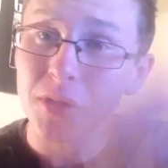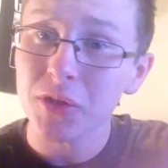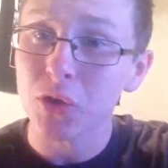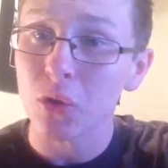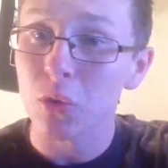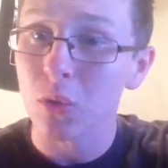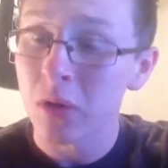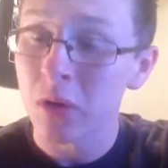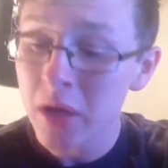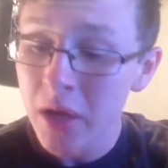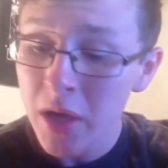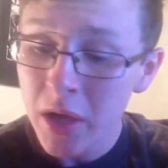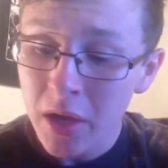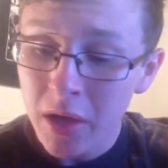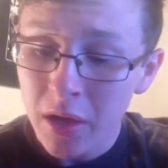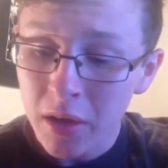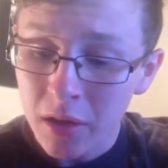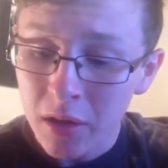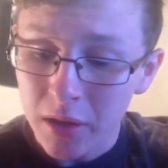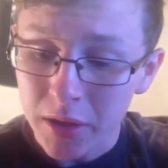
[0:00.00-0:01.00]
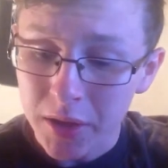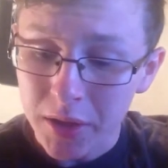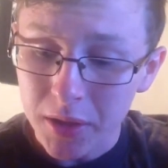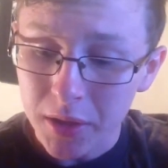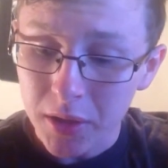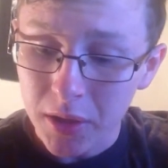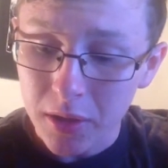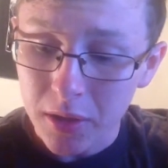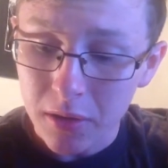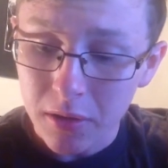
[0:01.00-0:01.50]
So like
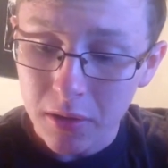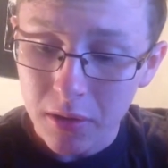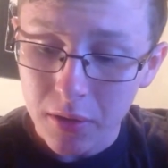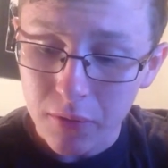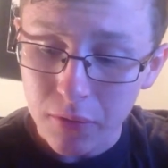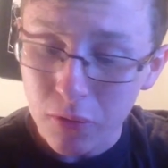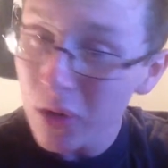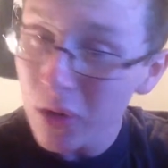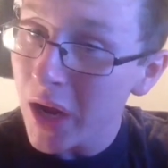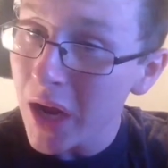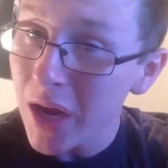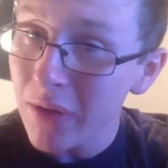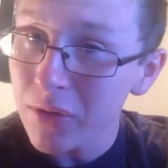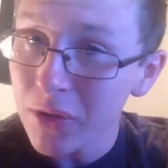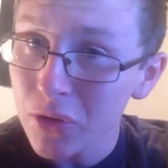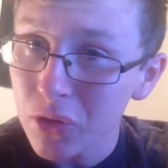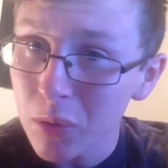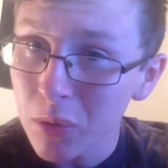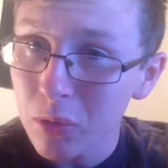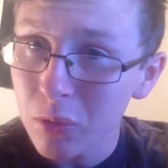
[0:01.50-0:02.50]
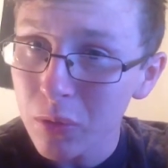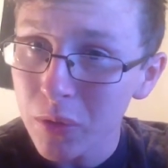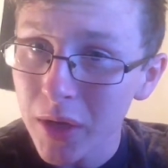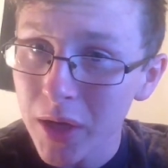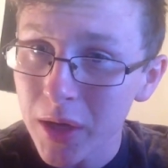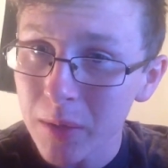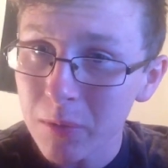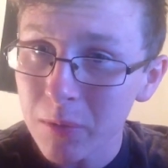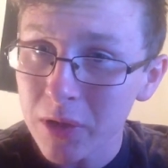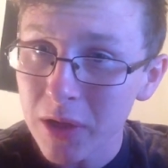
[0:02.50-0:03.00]
if you're having trouble with
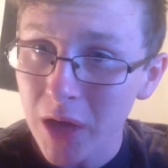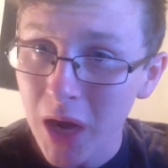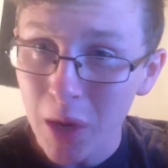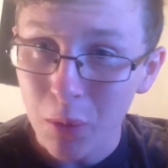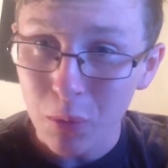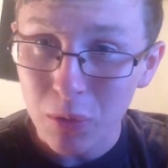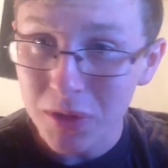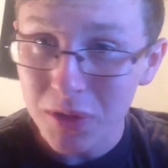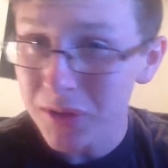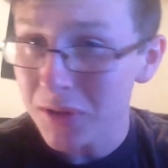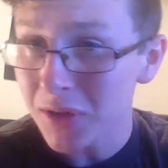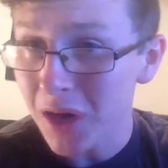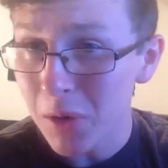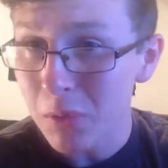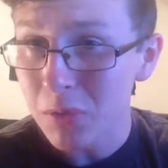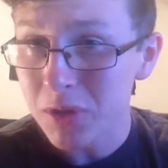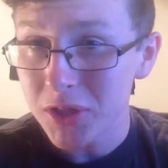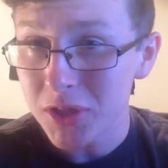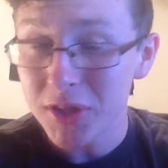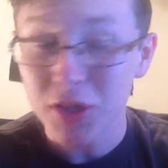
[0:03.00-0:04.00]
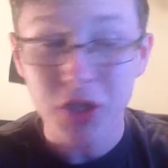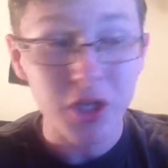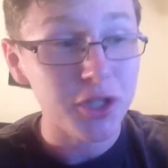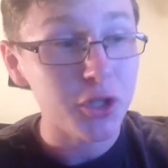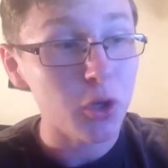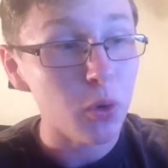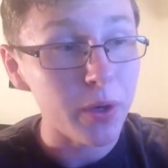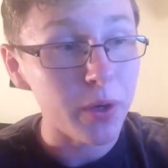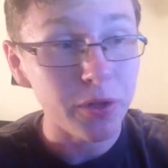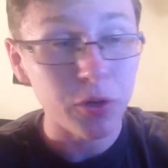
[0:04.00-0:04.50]
aiming, I would suggest
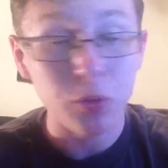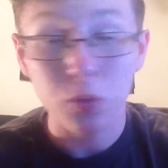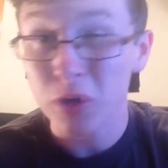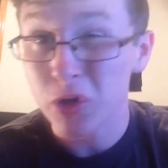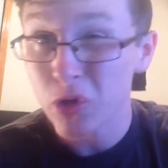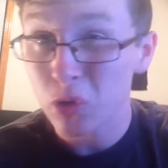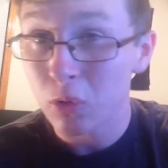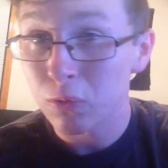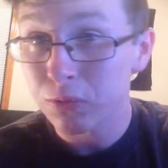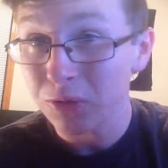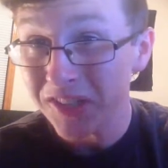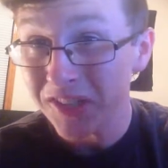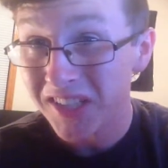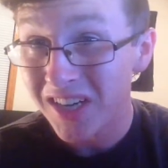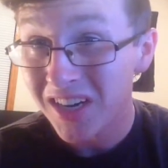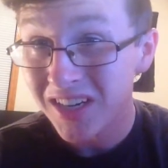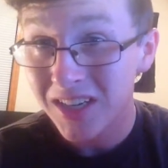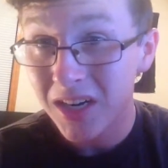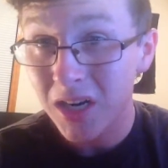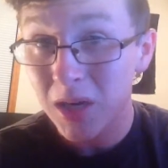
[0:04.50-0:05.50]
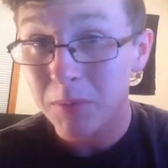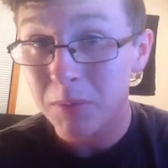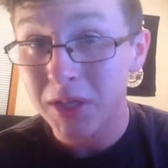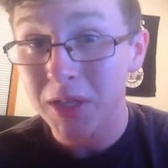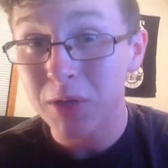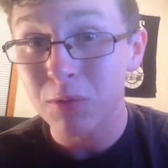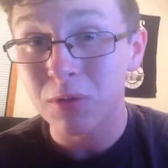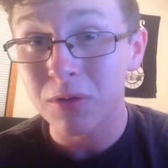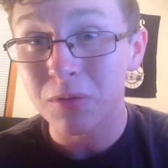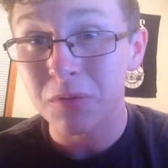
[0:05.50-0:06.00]
going to controlfreak.com to
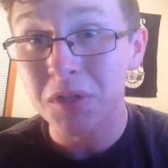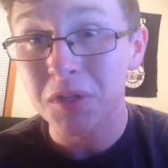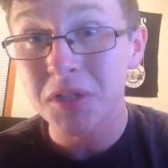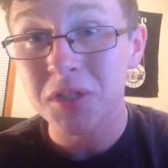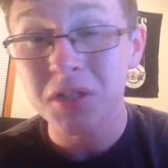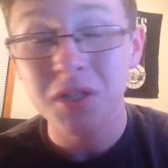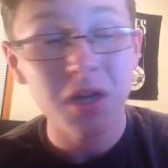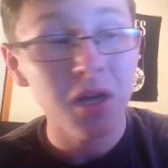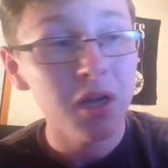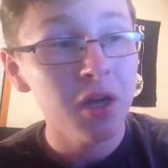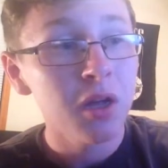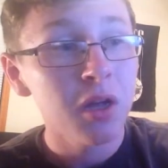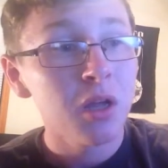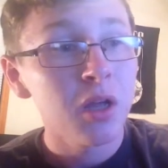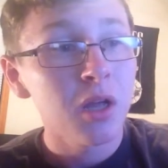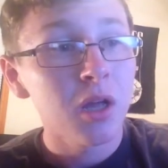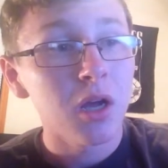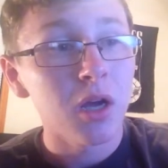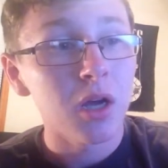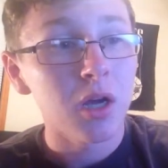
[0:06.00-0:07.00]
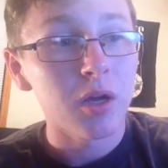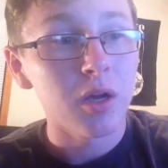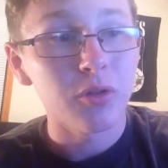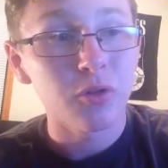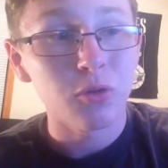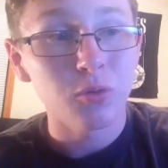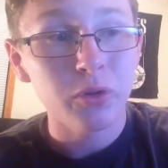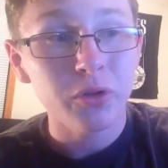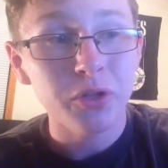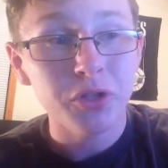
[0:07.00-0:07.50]
get one of these.
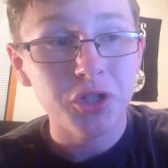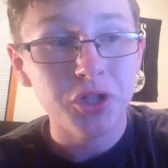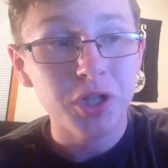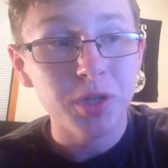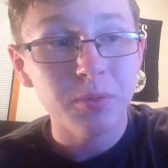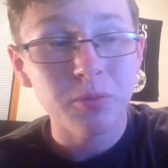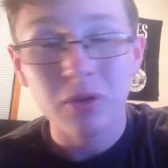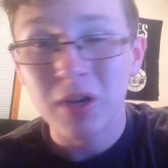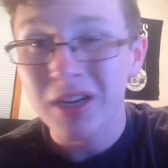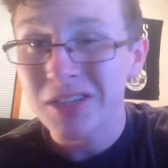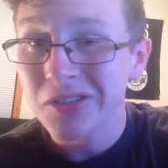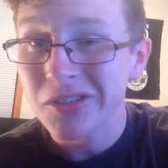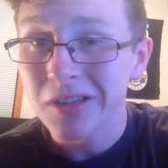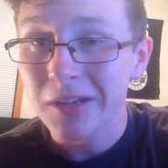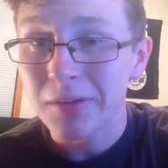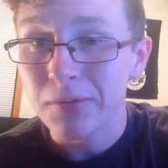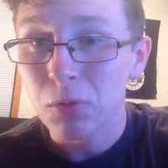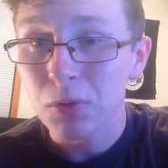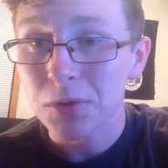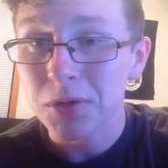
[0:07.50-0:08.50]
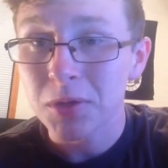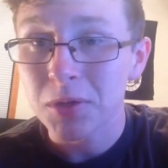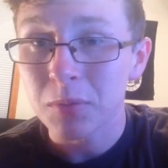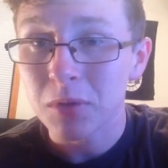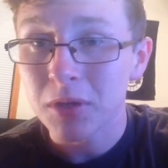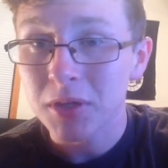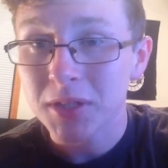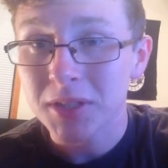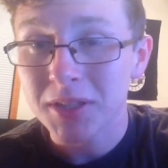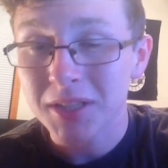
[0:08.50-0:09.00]
They're really cheap. They're actually like 14
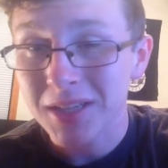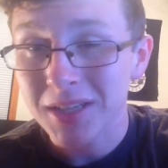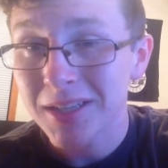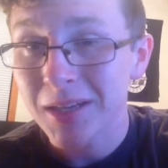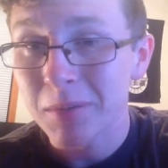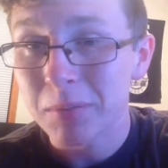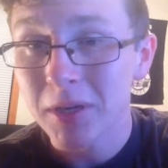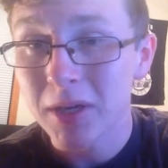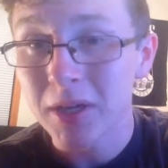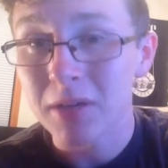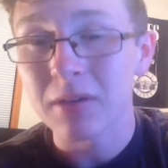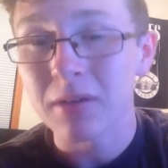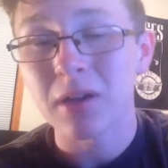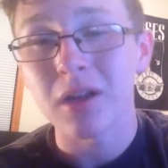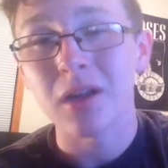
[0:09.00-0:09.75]
bucks. It's not that bad.